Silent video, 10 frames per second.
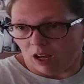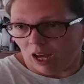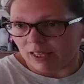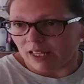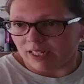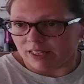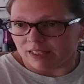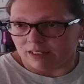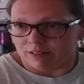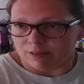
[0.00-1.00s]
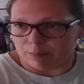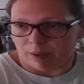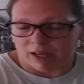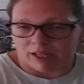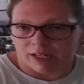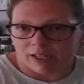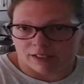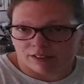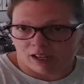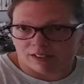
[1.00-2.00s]
I like these. My
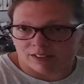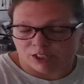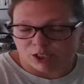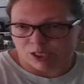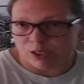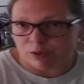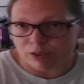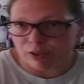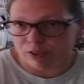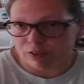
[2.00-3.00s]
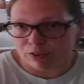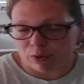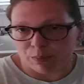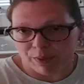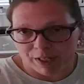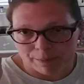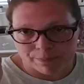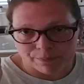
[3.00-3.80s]
dietitian or nurse told me